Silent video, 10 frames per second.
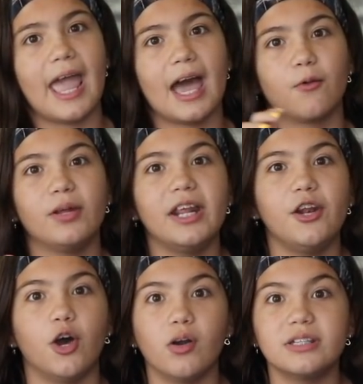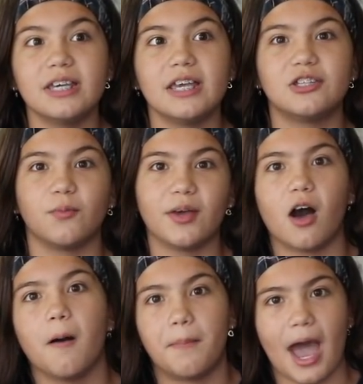and we didn't notice it until we
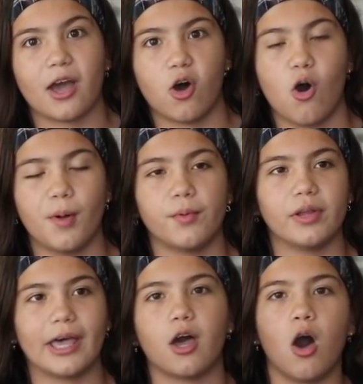got back home and we were like,